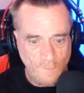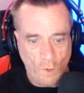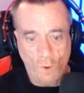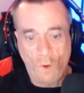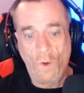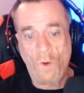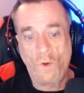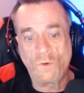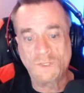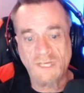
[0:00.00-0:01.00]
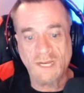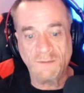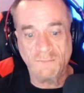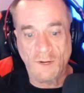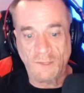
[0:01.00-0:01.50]
Ho, ho,
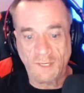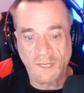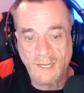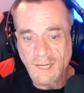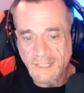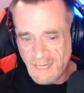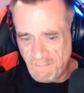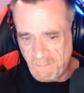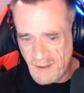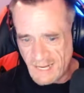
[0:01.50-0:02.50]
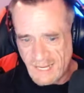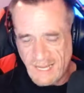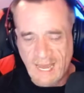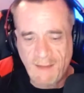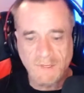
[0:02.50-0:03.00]
said Mowgli. Tabaki
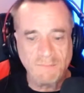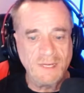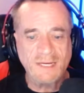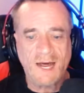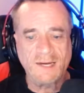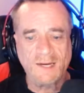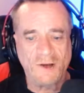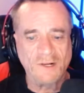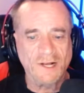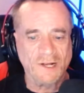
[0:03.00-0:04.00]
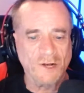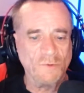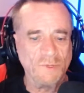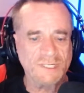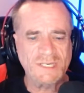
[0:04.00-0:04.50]
came to me not long ago
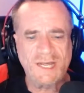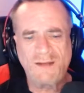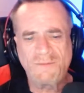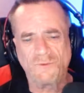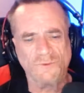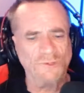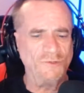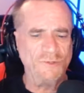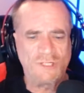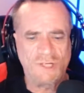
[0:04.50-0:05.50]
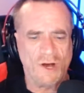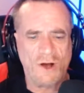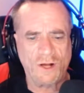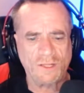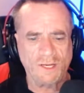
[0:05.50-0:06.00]
with some rude
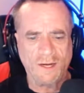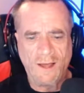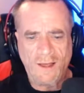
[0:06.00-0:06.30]
talk that